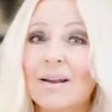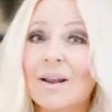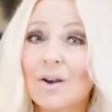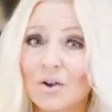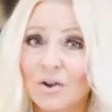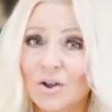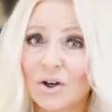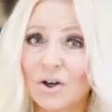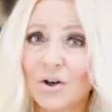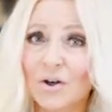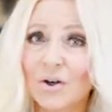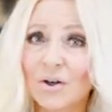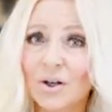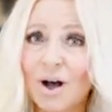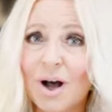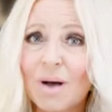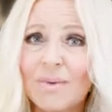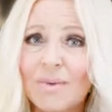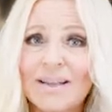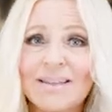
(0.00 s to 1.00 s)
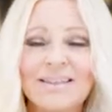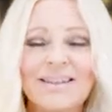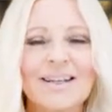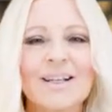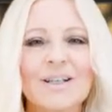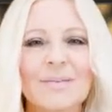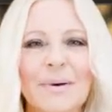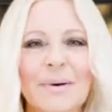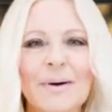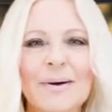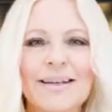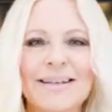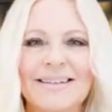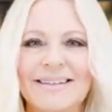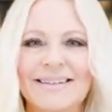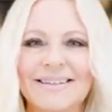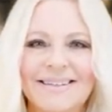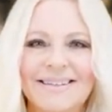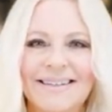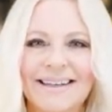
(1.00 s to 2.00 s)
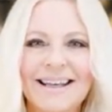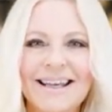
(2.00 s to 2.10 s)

share your comments and experiences.